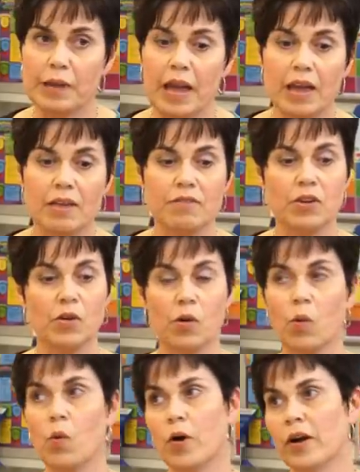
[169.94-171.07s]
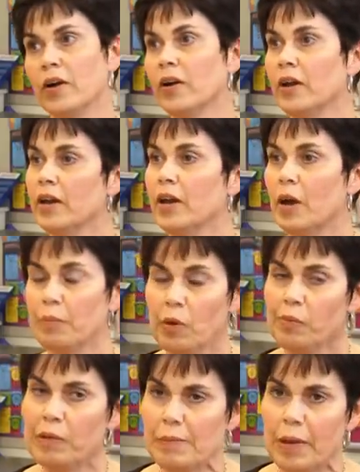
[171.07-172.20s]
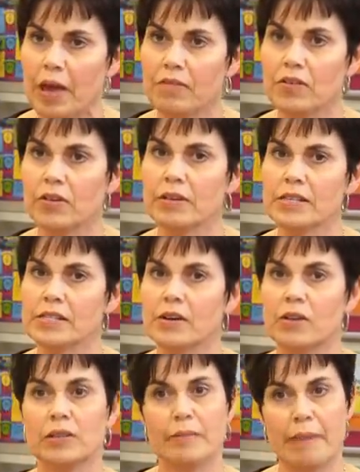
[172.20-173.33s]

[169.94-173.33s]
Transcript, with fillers: behavior or appropriate behavior is called